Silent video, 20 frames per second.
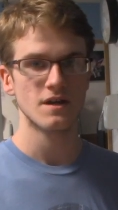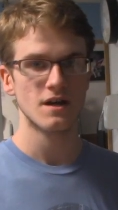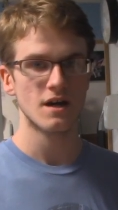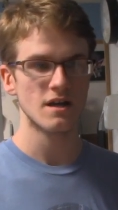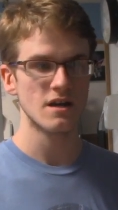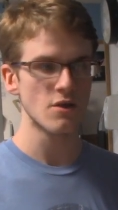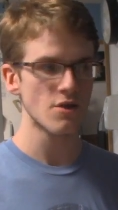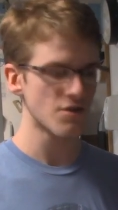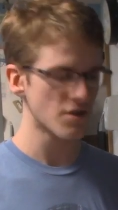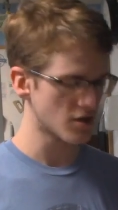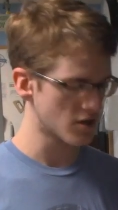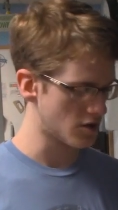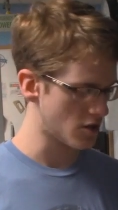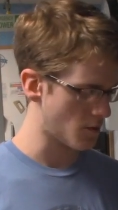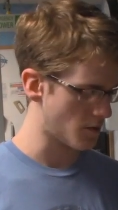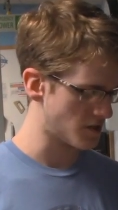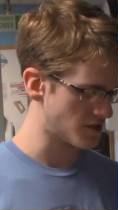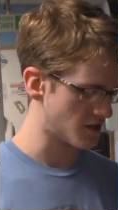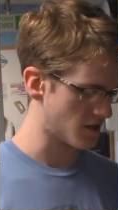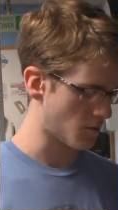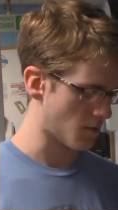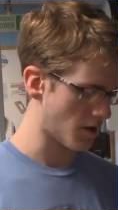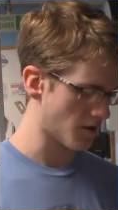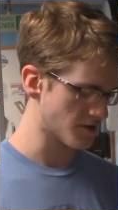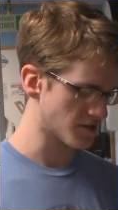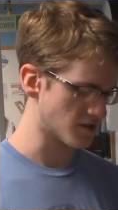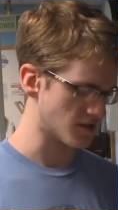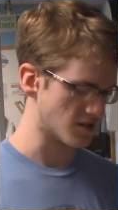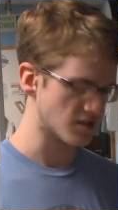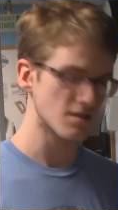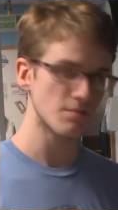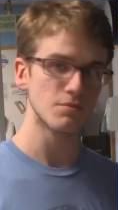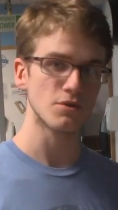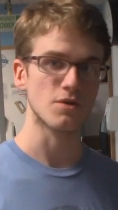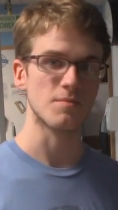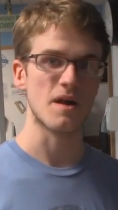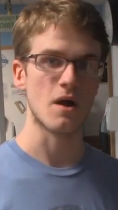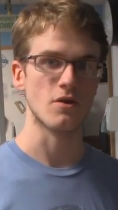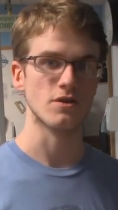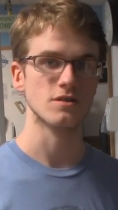Another thing to note is that while this is a simpler
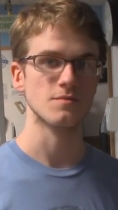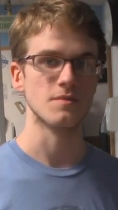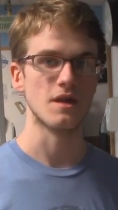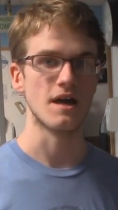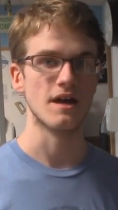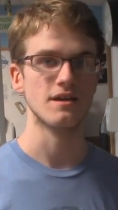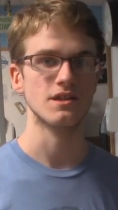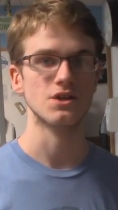power supply,